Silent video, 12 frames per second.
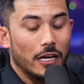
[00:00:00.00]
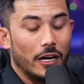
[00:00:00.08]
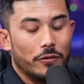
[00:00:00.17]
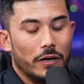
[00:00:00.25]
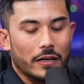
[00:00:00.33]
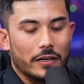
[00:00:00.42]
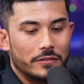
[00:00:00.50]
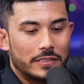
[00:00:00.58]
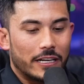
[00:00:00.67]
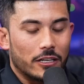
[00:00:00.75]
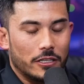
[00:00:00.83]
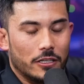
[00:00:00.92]
Yes. No, he will. He'll
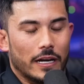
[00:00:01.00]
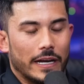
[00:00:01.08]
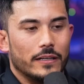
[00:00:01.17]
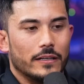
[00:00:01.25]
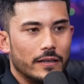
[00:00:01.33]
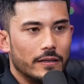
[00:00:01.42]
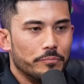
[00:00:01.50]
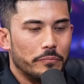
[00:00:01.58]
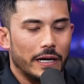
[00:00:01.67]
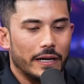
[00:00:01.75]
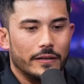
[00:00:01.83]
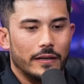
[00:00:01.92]
take care of you great. Yeah.
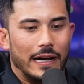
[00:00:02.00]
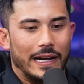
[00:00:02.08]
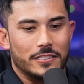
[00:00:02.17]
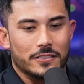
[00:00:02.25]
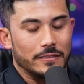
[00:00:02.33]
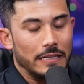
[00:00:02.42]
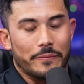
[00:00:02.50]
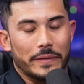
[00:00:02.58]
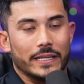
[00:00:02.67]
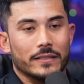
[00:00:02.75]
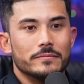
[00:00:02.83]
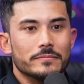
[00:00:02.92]
But not
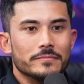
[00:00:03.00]
me.